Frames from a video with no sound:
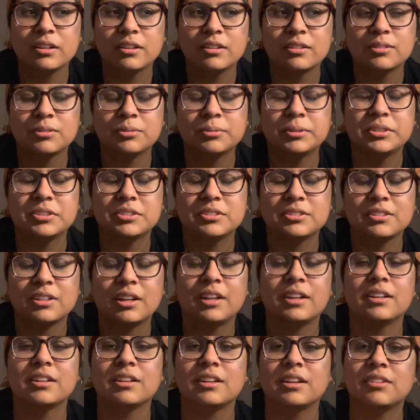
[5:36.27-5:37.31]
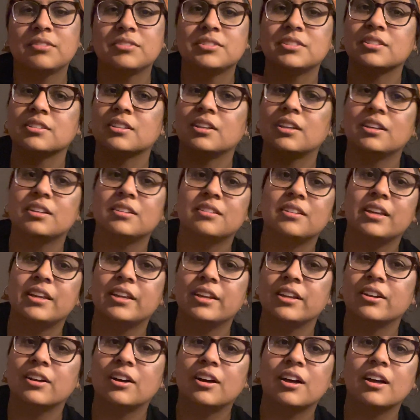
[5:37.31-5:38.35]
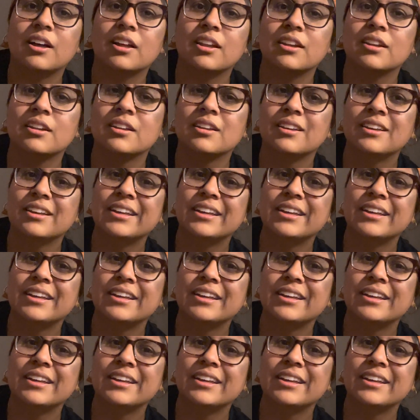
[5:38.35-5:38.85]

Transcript: because we just kind of have to like take it on.